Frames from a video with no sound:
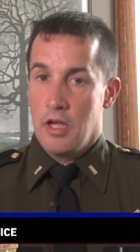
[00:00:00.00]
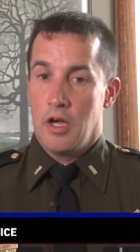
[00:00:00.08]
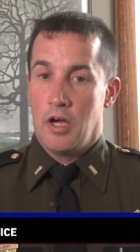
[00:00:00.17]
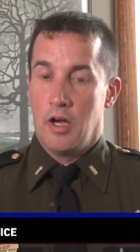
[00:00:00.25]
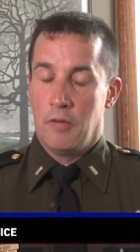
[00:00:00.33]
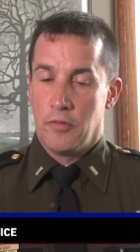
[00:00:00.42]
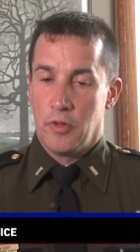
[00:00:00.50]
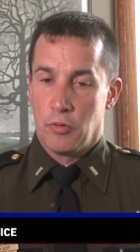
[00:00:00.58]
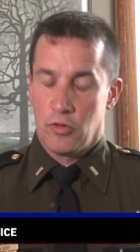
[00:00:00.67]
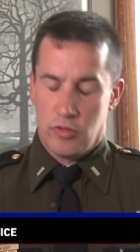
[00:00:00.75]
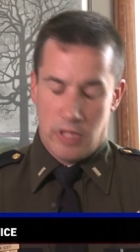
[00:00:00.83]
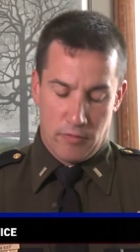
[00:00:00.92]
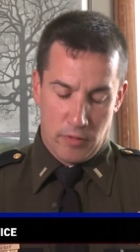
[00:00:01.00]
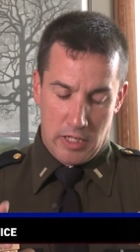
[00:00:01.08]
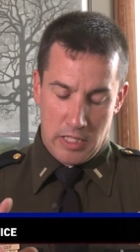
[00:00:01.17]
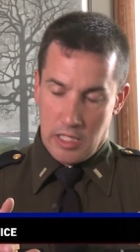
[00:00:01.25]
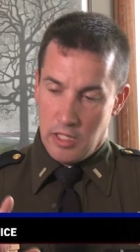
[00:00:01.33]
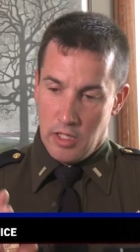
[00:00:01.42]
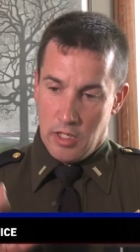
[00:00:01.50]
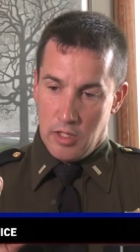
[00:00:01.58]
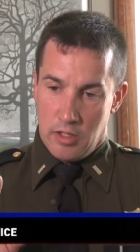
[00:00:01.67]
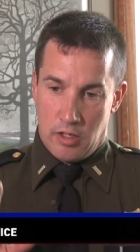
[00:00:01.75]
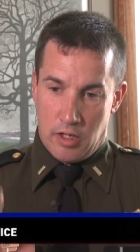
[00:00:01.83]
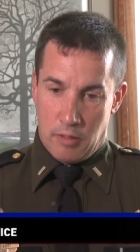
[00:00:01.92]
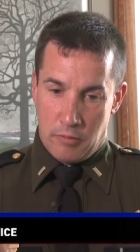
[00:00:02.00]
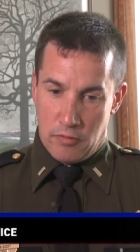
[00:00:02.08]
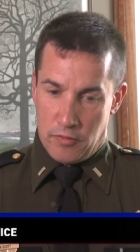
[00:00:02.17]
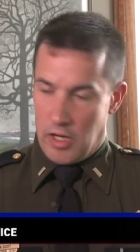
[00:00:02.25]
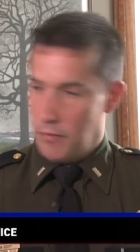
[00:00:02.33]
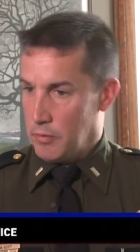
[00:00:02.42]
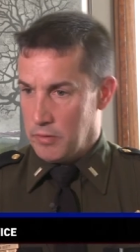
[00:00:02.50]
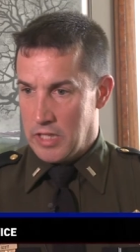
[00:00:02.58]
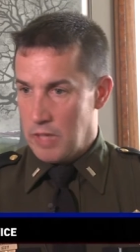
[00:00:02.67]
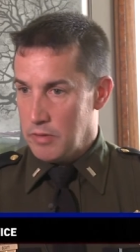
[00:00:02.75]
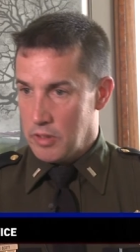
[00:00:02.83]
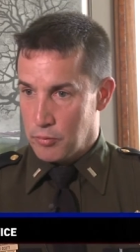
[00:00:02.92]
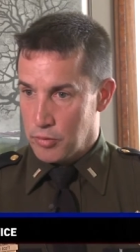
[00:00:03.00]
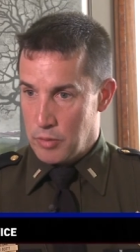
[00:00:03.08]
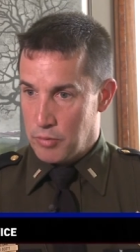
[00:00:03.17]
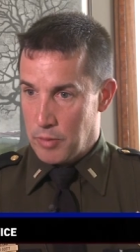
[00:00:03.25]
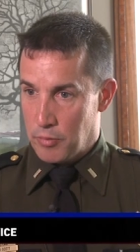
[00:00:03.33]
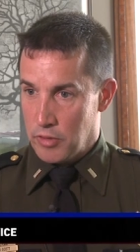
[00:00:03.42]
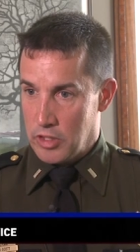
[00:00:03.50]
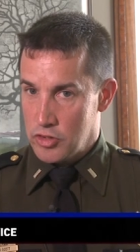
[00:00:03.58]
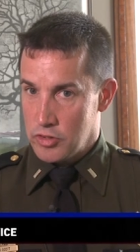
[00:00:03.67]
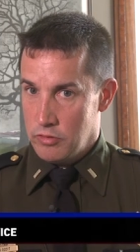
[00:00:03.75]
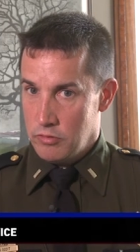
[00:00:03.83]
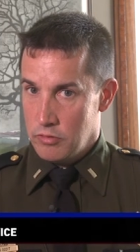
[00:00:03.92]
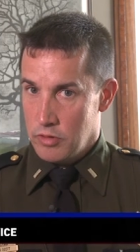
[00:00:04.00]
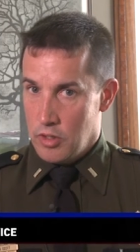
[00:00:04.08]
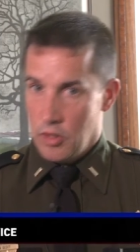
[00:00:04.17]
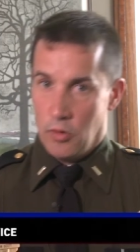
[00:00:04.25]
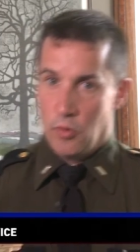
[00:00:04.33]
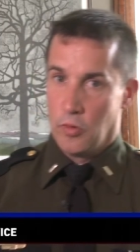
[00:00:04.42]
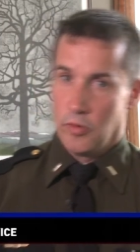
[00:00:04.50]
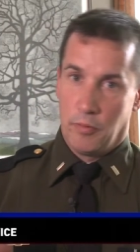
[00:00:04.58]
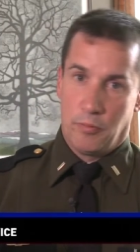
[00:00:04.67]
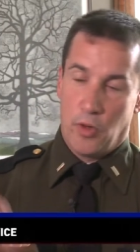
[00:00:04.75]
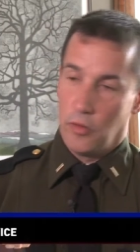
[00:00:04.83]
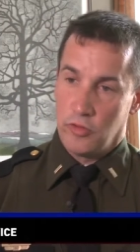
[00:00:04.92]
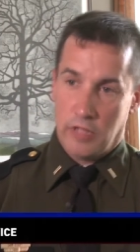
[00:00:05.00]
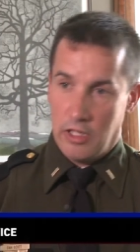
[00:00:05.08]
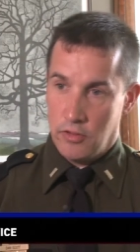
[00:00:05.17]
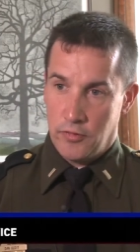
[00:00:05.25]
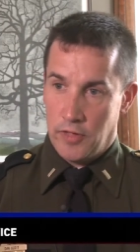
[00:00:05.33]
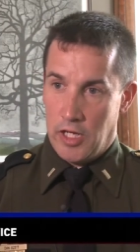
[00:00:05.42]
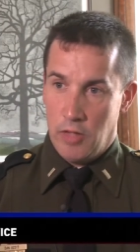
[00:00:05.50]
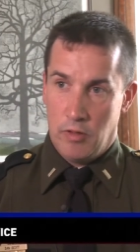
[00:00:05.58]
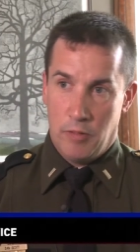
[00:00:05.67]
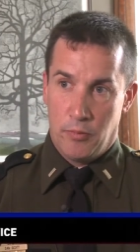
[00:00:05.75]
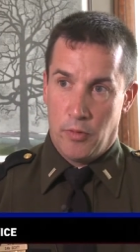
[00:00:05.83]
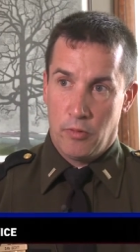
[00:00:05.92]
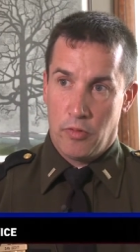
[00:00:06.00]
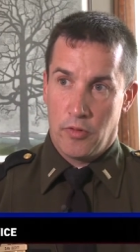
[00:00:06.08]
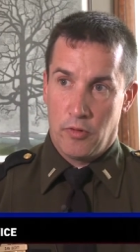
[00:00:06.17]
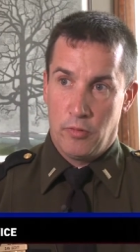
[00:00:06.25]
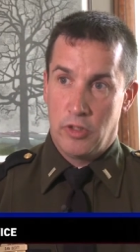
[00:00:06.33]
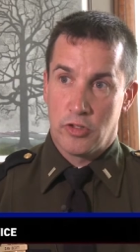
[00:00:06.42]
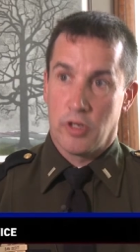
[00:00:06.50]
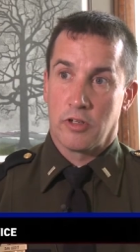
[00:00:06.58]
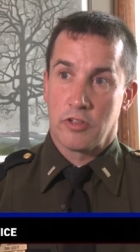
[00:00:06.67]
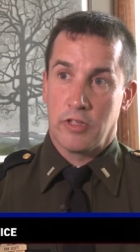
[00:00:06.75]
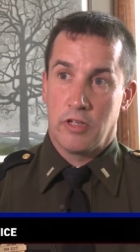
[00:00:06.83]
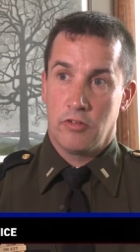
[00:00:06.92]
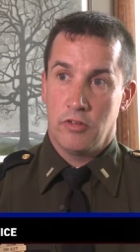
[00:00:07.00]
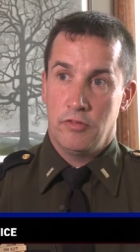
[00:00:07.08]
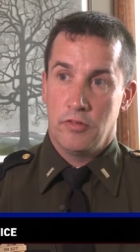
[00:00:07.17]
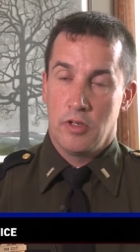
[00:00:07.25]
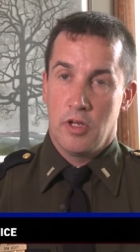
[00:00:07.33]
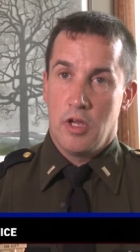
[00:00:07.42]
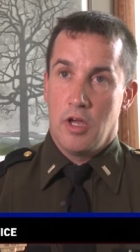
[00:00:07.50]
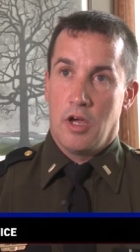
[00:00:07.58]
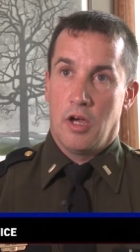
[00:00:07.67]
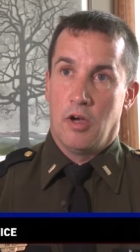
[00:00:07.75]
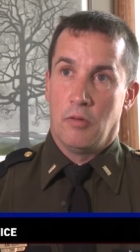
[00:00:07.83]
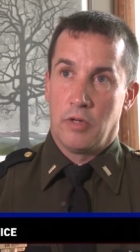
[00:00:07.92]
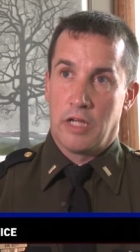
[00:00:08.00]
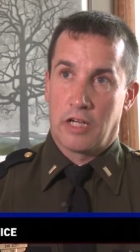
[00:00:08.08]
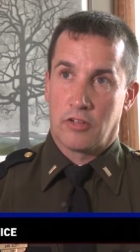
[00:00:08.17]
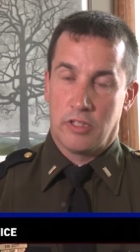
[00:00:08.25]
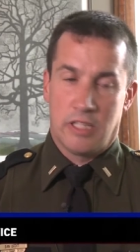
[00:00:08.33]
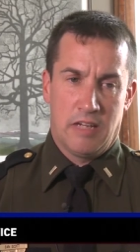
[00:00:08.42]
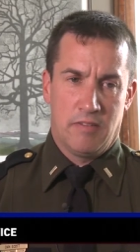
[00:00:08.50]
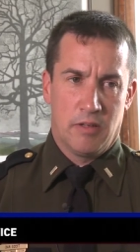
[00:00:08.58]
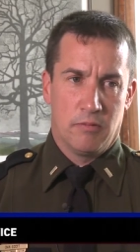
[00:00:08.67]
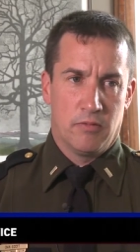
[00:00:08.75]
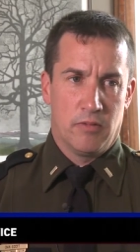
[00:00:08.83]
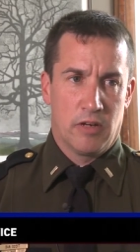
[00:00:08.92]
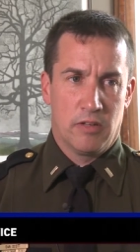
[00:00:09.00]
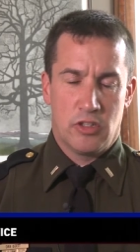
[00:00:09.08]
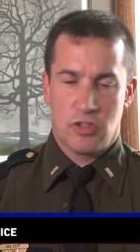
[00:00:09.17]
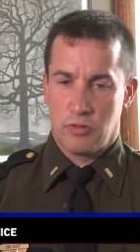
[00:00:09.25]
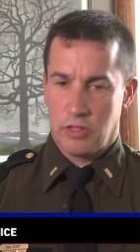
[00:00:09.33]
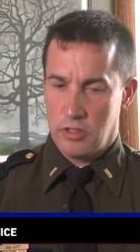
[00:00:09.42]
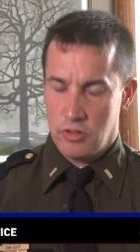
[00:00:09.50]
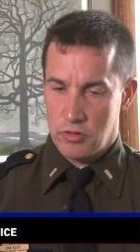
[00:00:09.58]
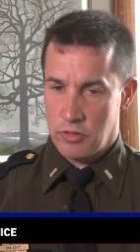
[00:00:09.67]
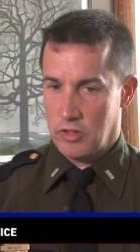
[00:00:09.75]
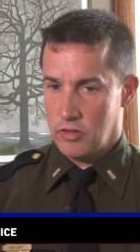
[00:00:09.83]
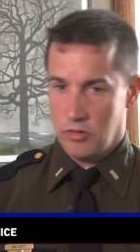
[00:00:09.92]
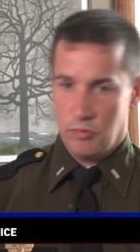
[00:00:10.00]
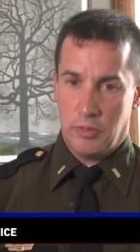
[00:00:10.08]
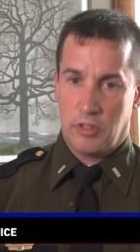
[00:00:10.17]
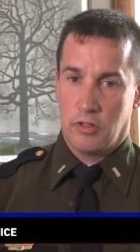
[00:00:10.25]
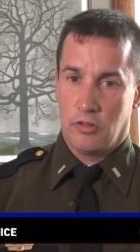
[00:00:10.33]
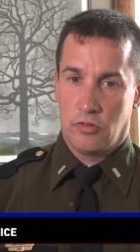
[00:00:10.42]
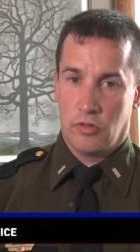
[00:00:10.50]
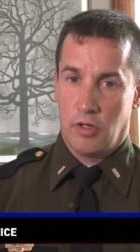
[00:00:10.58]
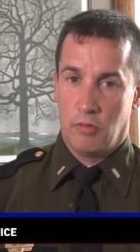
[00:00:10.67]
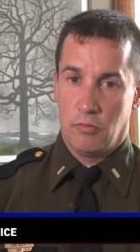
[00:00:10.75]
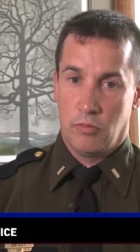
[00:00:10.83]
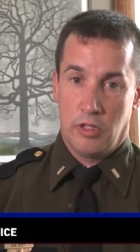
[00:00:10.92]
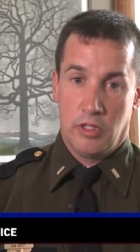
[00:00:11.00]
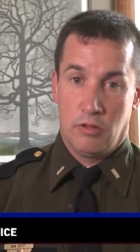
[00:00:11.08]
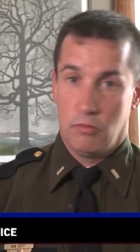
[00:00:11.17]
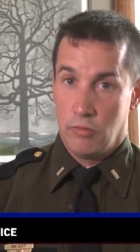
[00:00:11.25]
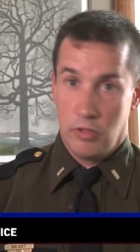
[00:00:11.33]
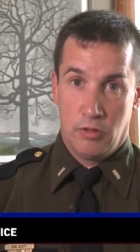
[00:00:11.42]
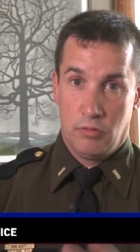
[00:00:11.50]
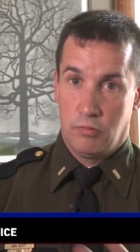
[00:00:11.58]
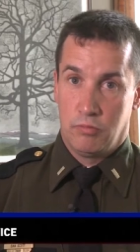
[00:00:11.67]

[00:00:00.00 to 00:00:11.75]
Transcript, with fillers: Um, there was never any um, involvement with them in the pre-preparation or the post-case follow-up, both of which are extensive. Um, we actually gave them very strict instructions because um, we, we